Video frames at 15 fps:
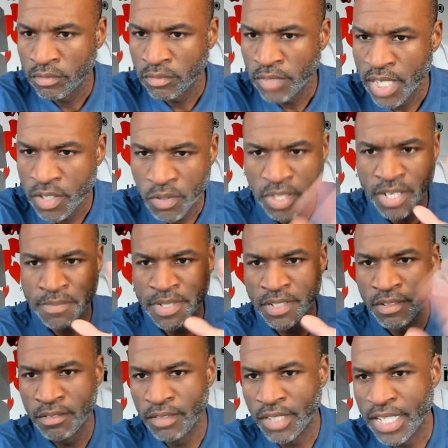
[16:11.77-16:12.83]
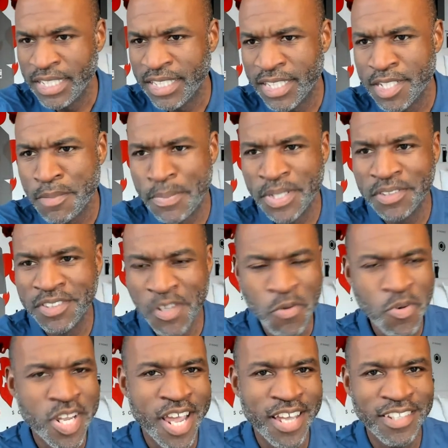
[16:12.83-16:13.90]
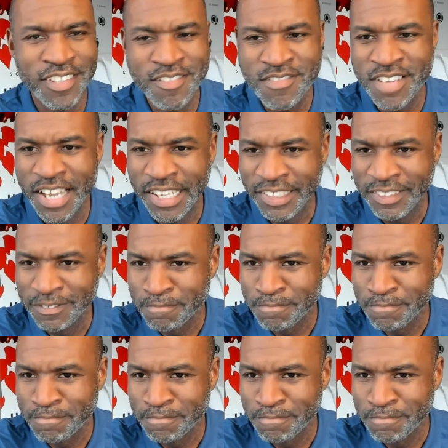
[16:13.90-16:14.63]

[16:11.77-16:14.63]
Hey, Corey coming. London in the building. Okay.